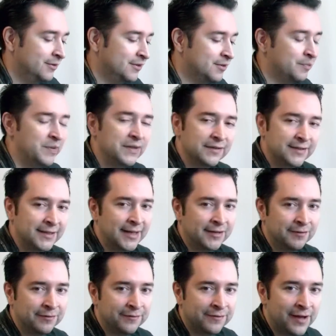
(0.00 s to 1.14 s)
this is the biggest thing I
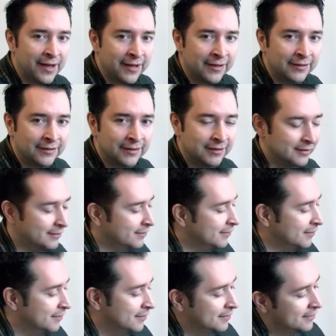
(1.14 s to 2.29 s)
could find
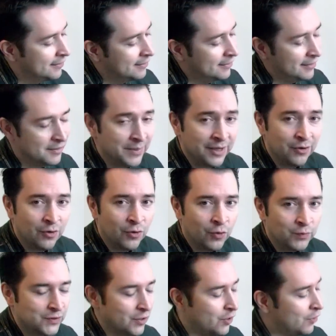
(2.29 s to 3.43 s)
in my
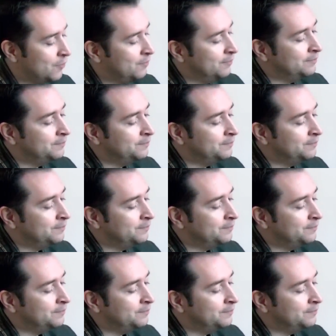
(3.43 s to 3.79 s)
home, so